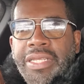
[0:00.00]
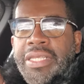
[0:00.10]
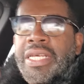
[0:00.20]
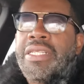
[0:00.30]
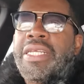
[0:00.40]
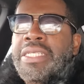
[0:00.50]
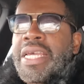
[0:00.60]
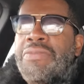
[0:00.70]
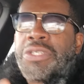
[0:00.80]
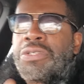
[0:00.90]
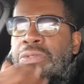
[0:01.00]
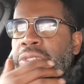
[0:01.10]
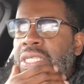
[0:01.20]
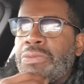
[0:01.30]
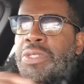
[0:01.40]
let's have a
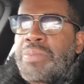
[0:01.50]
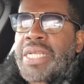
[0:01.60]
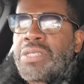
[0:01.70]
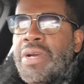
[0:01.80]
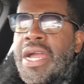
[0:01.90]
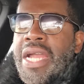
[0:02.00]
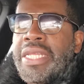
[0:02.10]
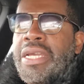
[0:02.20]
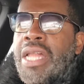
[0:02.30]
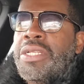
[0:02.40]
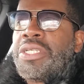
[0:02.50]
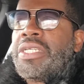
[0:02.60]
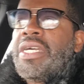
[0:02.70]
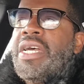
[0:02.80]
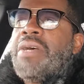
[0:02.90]
truce in respect to our ideology,
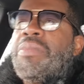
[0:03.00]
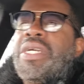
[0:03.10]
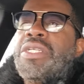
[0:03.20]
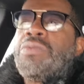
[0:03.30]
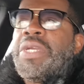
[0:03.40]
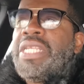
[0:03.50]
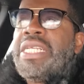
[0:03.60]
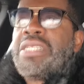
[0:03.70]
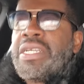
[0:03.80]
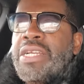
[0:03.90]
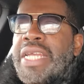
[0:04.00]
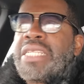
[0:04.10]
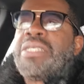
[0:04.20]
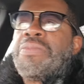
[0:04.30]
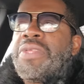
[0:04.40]
because we need to
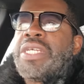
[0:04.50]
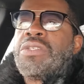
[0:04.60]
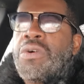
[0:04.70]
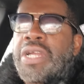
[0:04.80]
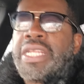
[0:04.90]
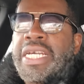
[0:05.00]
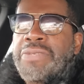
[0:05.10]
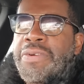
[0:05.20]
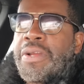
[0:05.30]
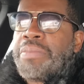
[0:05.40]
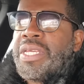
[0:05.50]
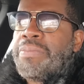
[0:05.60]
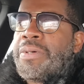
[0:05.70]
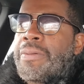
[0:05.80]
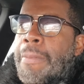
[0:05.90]
get some things organized for our
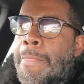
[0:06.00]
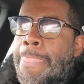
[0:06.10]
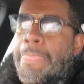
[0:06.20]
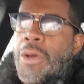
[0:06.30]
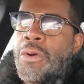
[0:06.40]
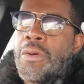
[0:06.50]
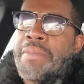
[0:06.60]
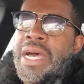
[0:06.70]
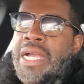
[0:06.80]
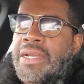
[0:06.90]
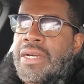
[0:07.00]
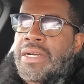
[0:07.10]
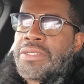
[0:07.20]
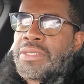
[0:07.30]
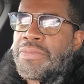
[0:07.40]
people. Oh my
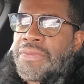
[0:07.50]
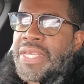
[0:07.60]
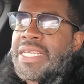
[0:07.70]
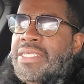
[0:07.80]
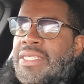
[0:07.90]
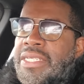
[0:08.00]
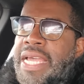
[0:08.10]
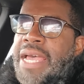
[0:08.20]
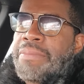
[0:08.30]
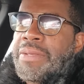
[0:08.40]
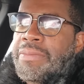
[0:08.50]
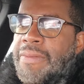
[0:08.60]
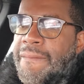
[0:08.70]
gosh, some things can happen.